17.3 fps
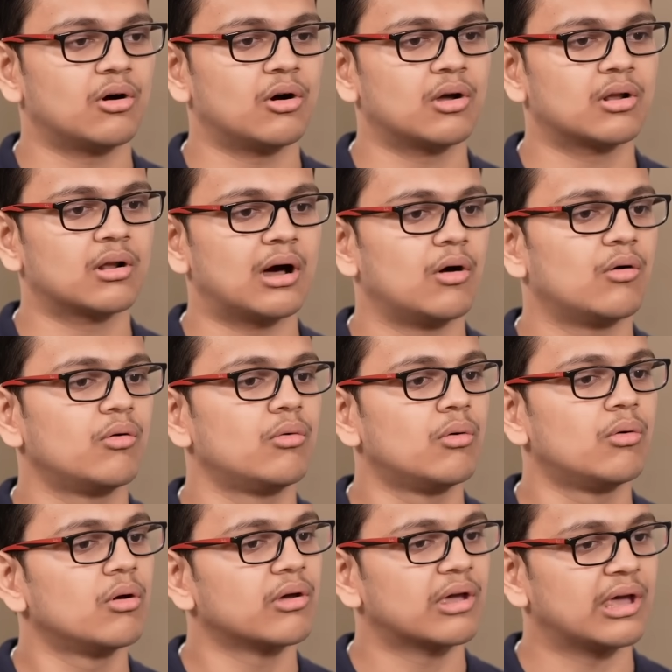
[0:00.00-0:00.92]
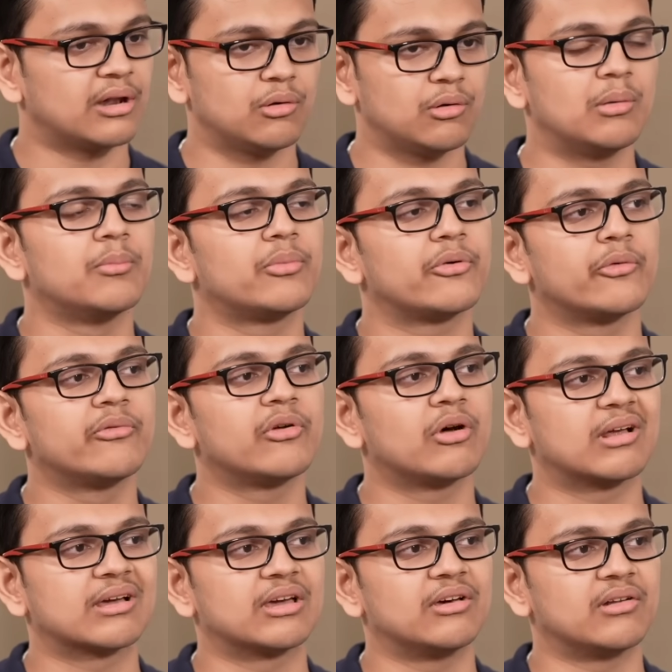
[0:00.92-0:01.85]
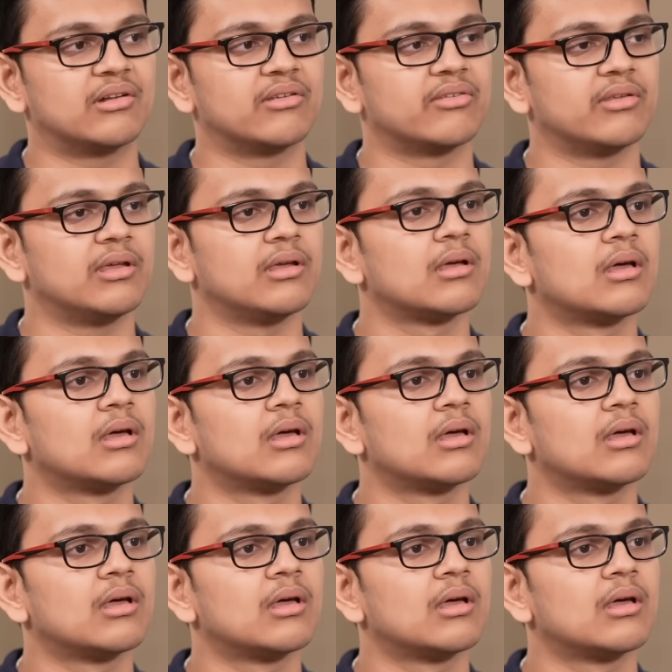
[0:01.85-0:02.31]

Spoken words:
or how can you improve your accuracy.